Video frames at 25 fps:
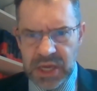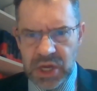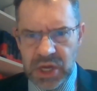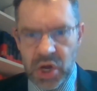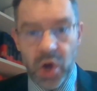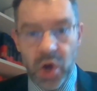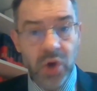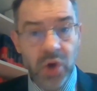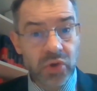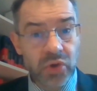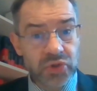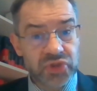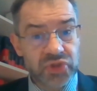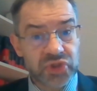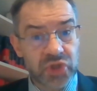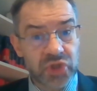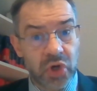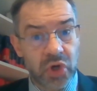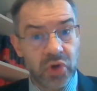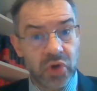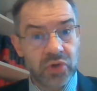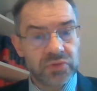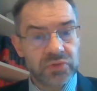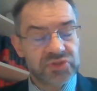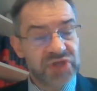
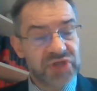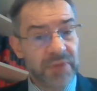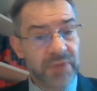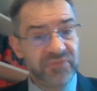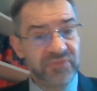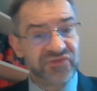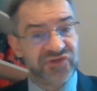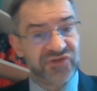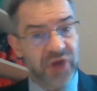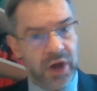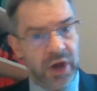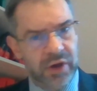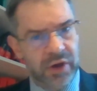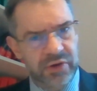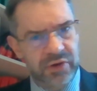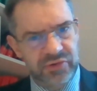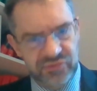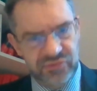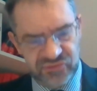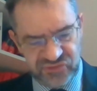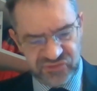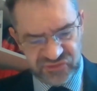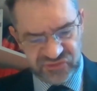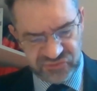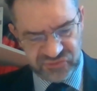Also, some
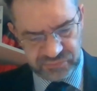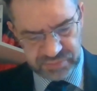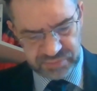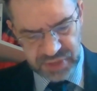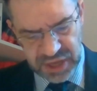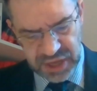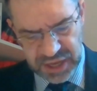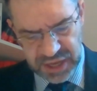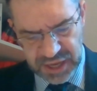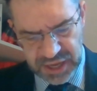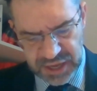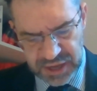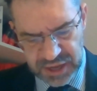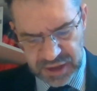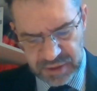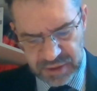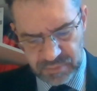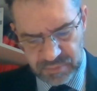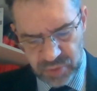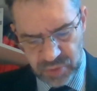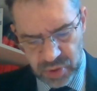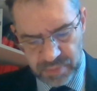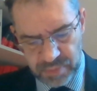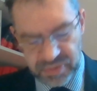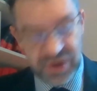scholars
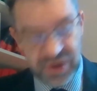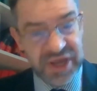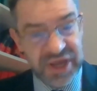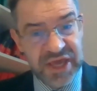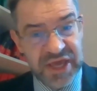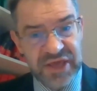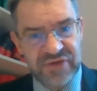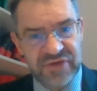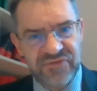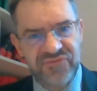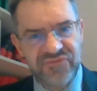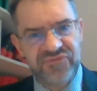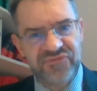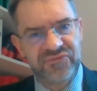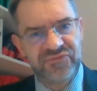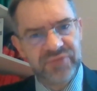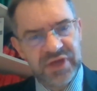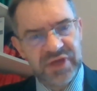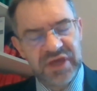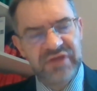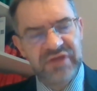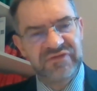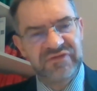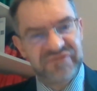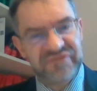believe
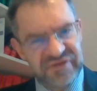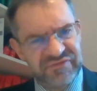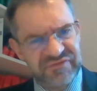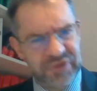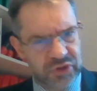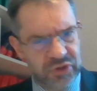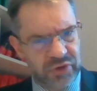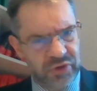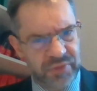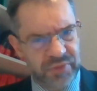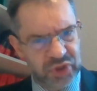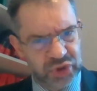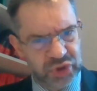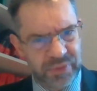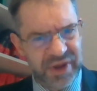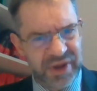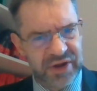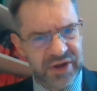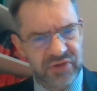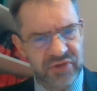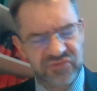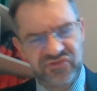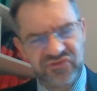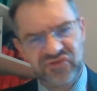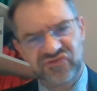in civil and commercial
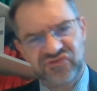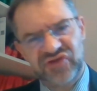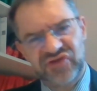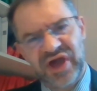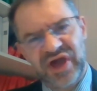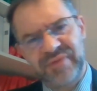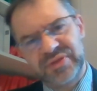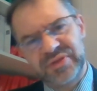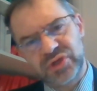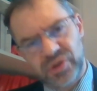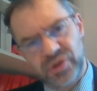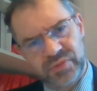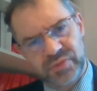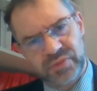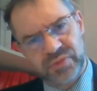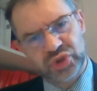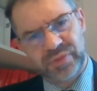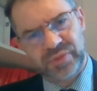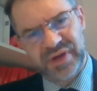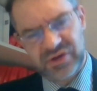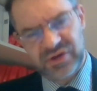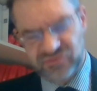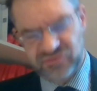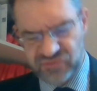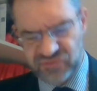matters, this time in commercial
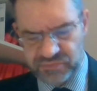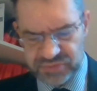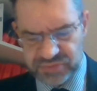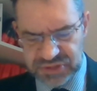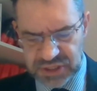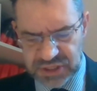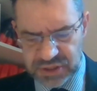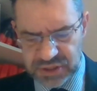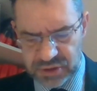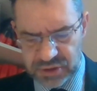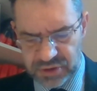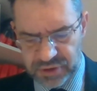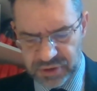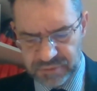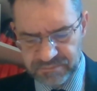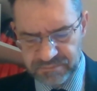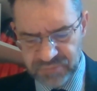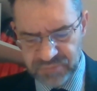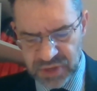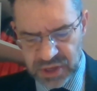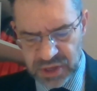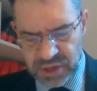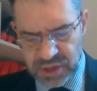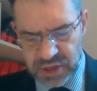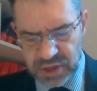matters in particular,
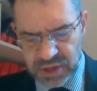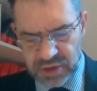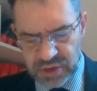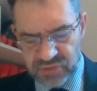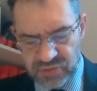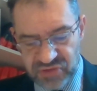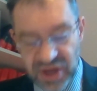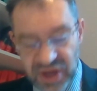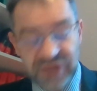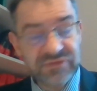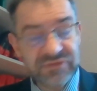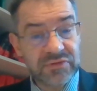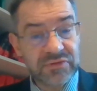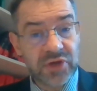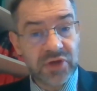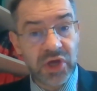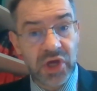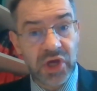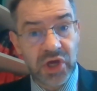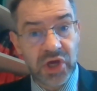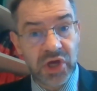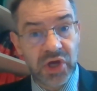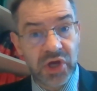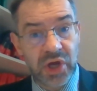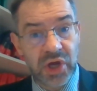that
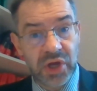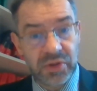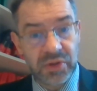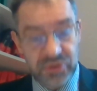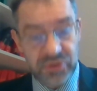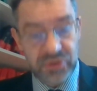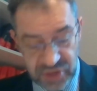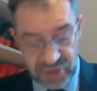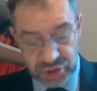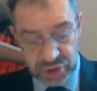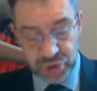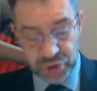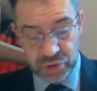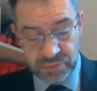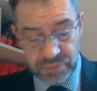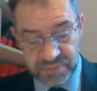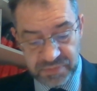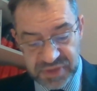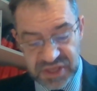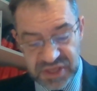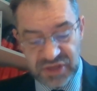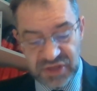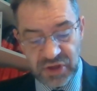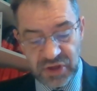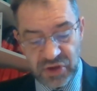there should
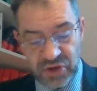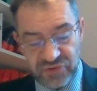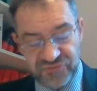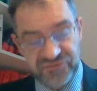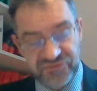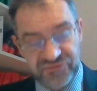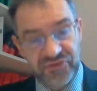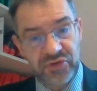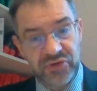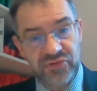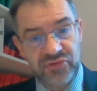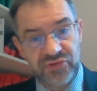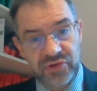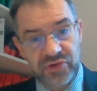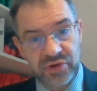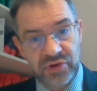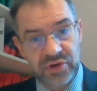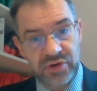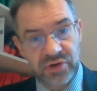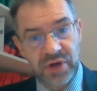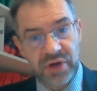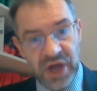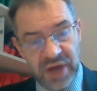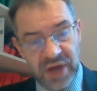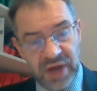be a further
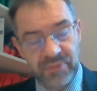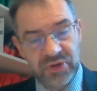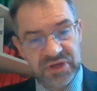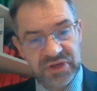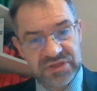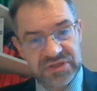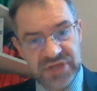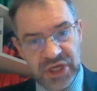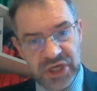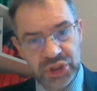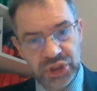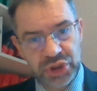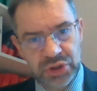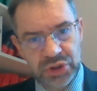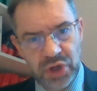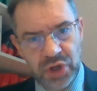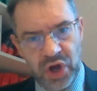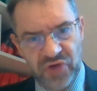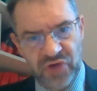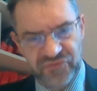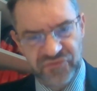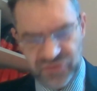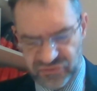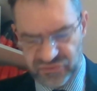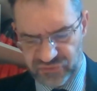harmonization
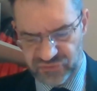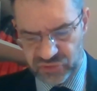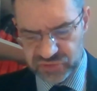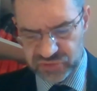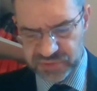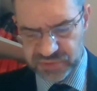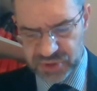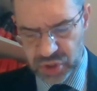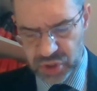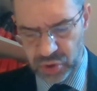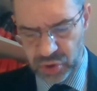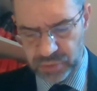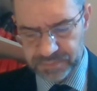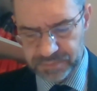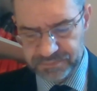of enforcement law.